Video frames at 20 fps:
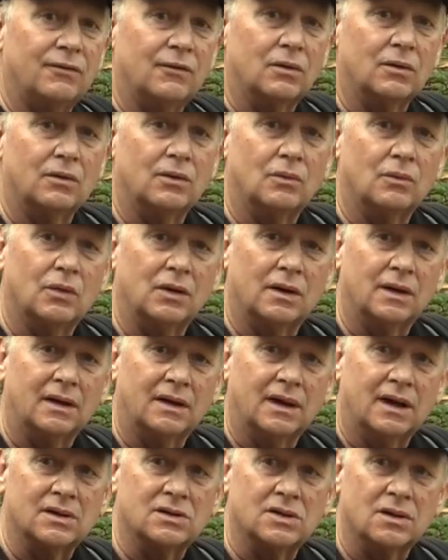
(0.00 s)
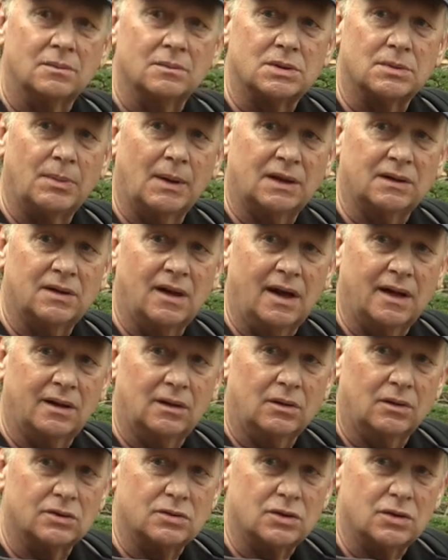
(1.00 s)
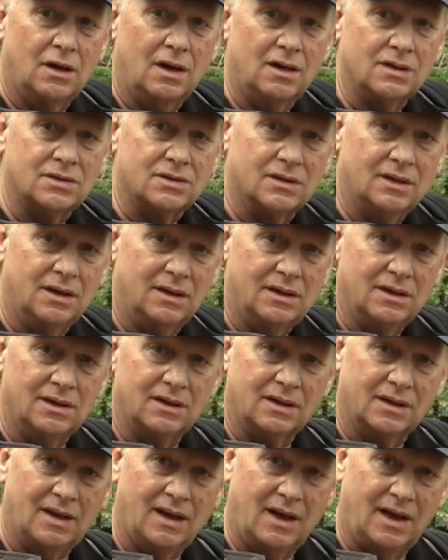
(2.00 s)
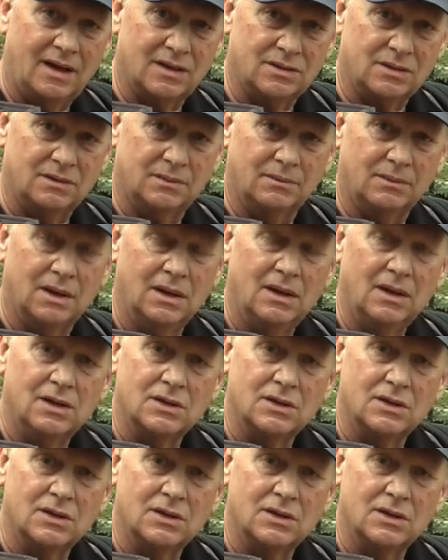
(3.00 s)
further, we're gonna get some spectacular shots into the chasm,